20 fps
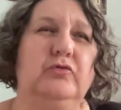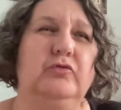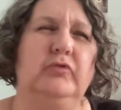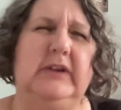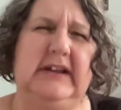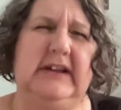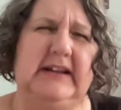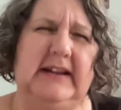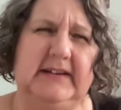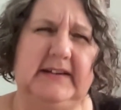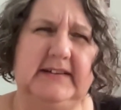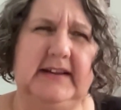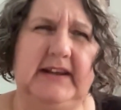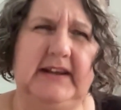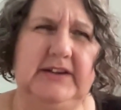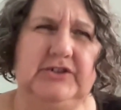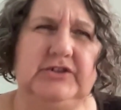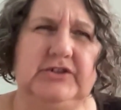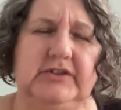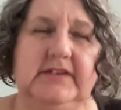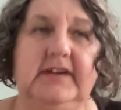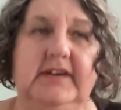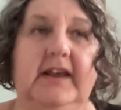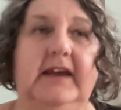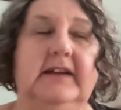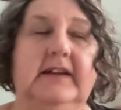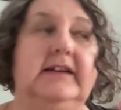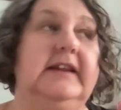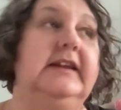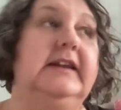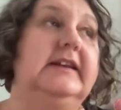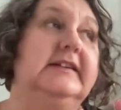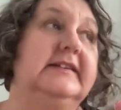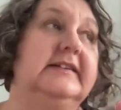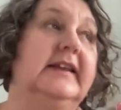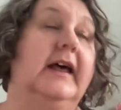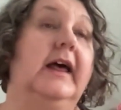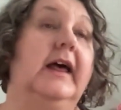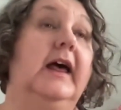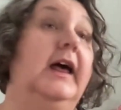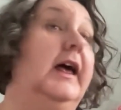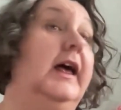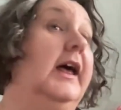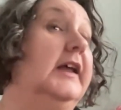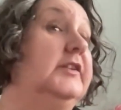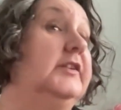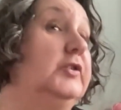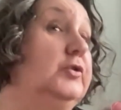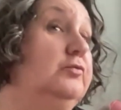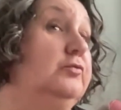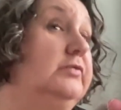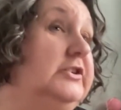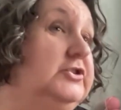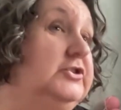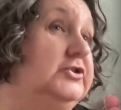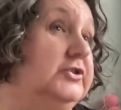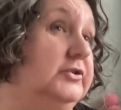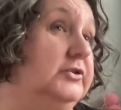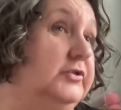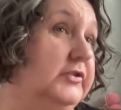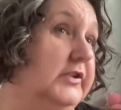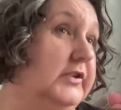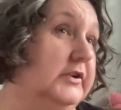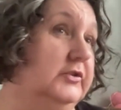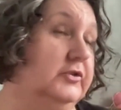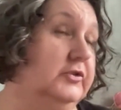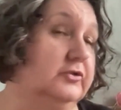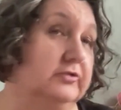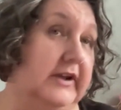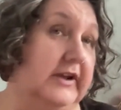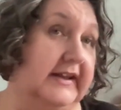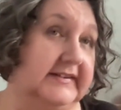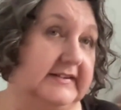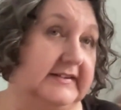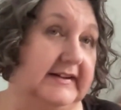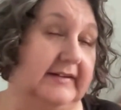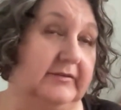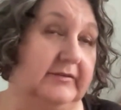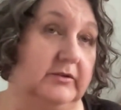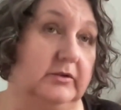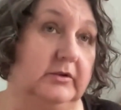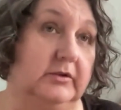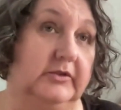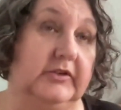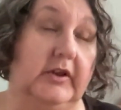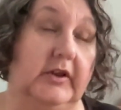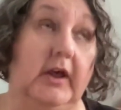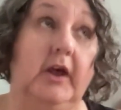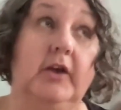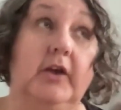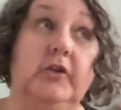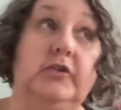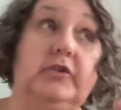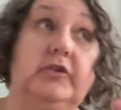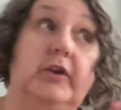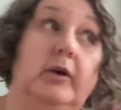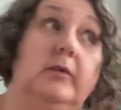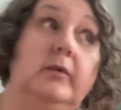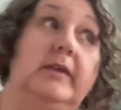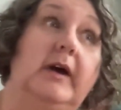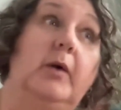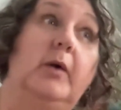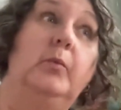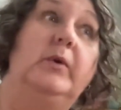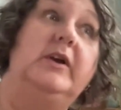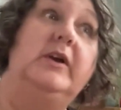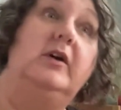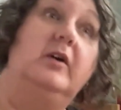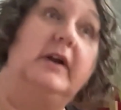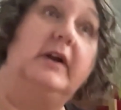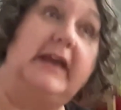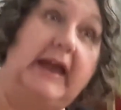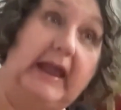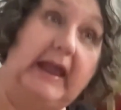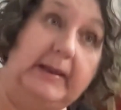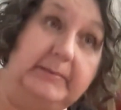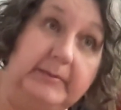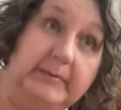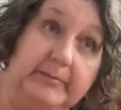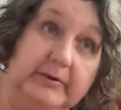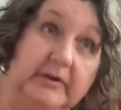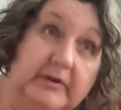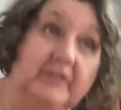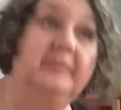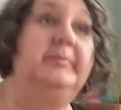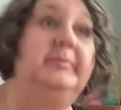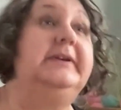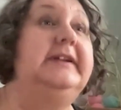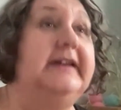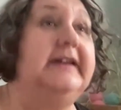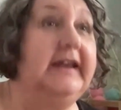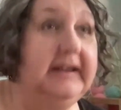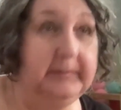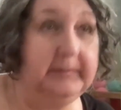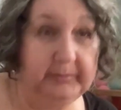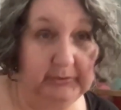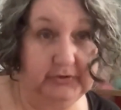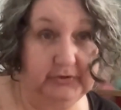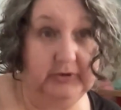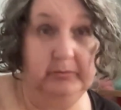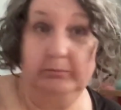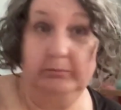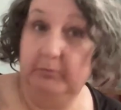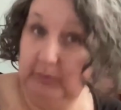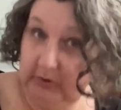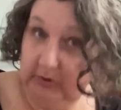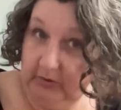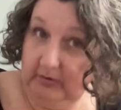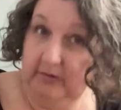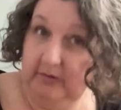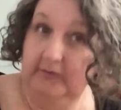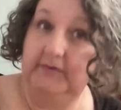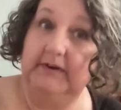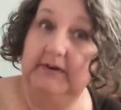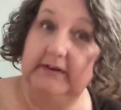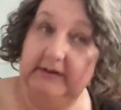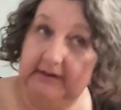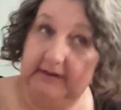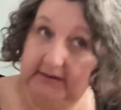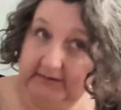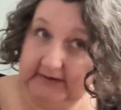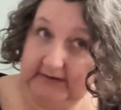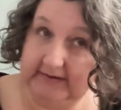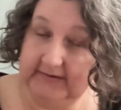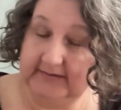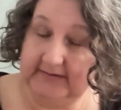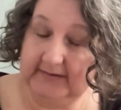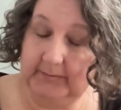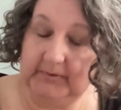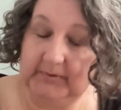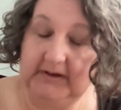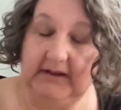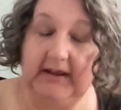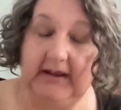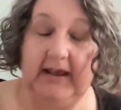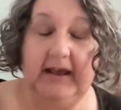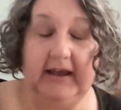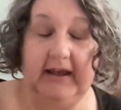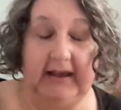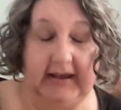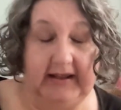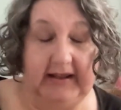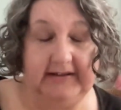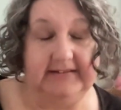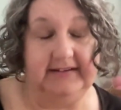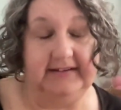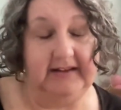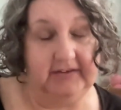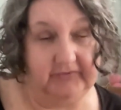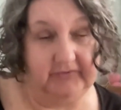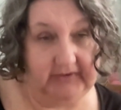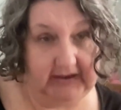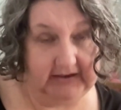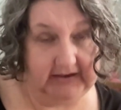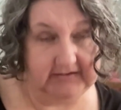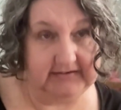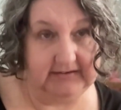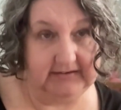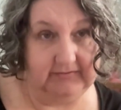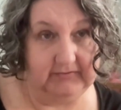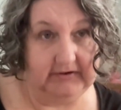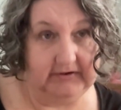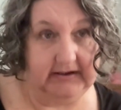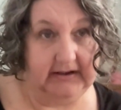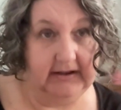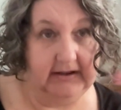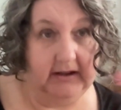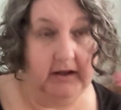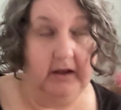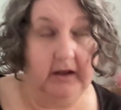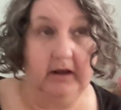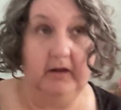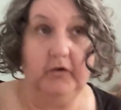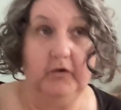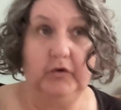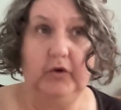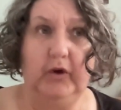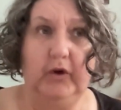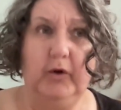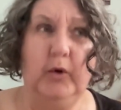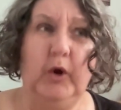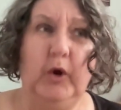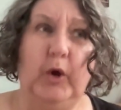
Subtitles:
relaxation techniques to reduce those stress levels so that we are capable of being able to move sensibly and effectively. So